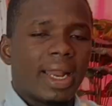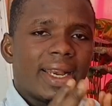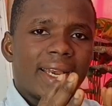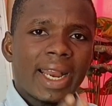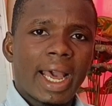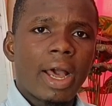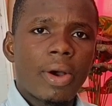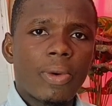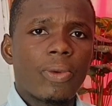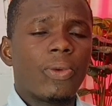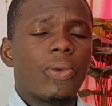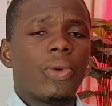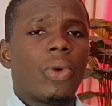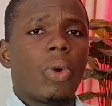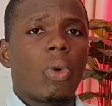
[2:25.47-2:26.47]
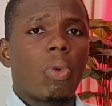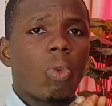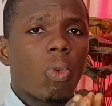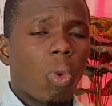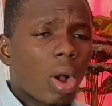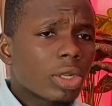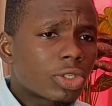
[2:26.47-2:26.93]
Now,
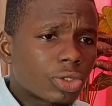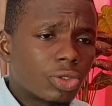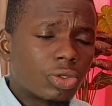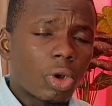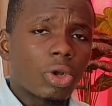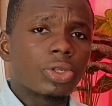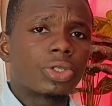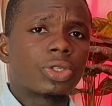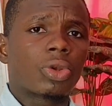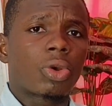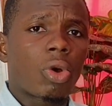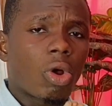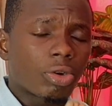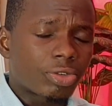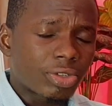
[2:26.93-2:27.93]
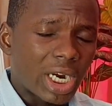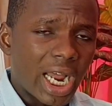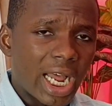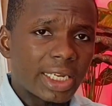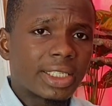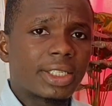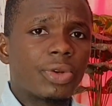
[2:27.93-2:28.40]
what does
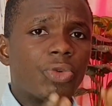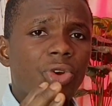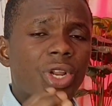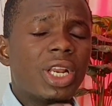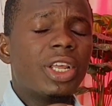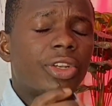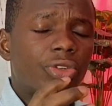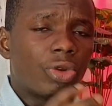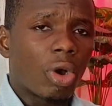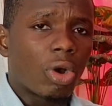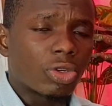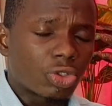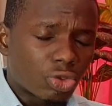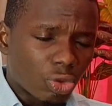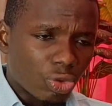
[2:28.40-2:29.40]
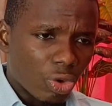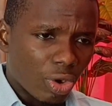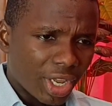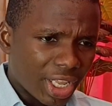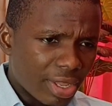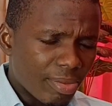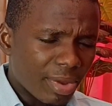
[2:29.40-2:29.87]
contrast really does to
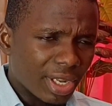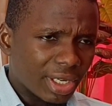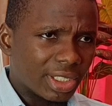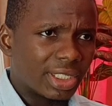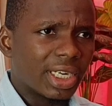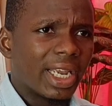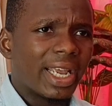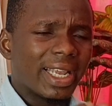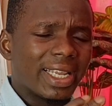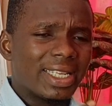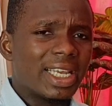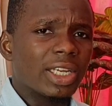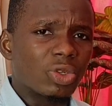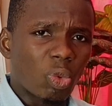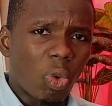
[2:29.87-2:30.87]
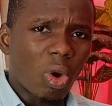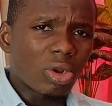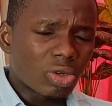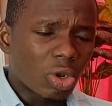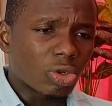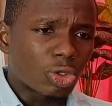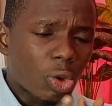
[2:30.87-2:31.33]
your image? Yes,
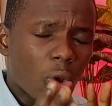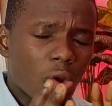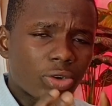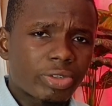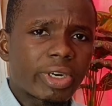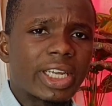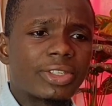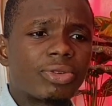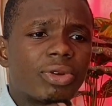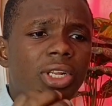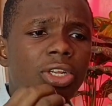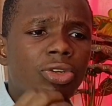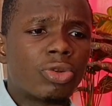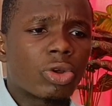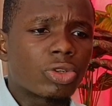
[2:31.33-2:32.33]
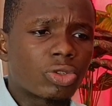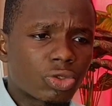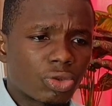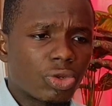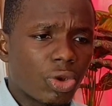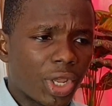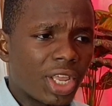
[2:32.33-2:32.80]
what does contrast really does
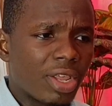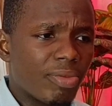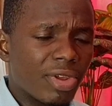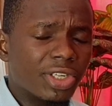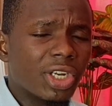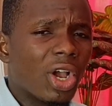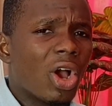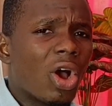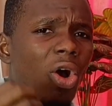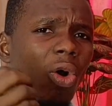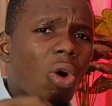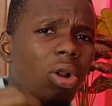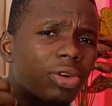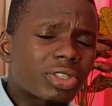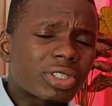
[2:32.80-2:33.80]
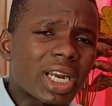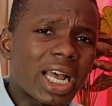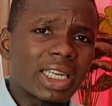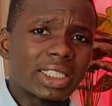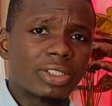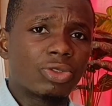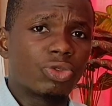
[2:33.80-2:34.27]
to your image?
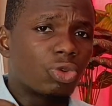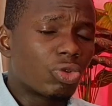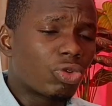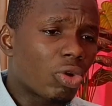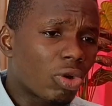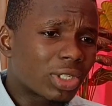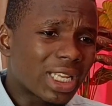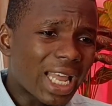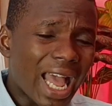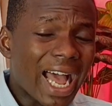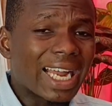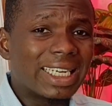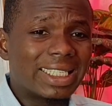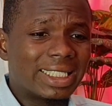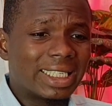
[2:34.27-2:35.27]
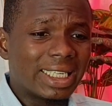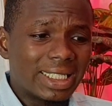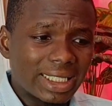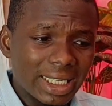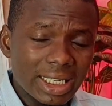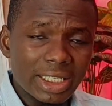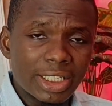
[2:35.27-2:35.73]
Contrast do not add
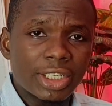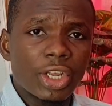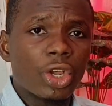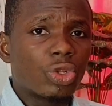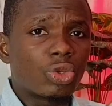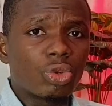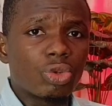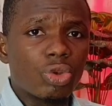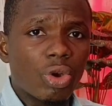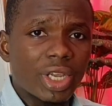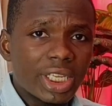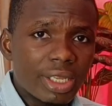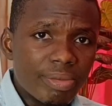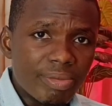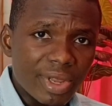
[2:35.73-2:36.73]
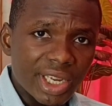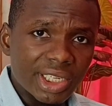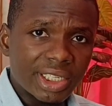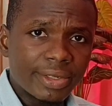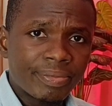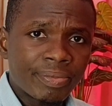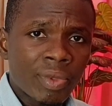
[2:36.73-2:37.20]
details to your
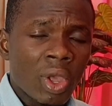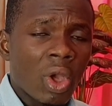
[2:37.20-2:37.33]
image.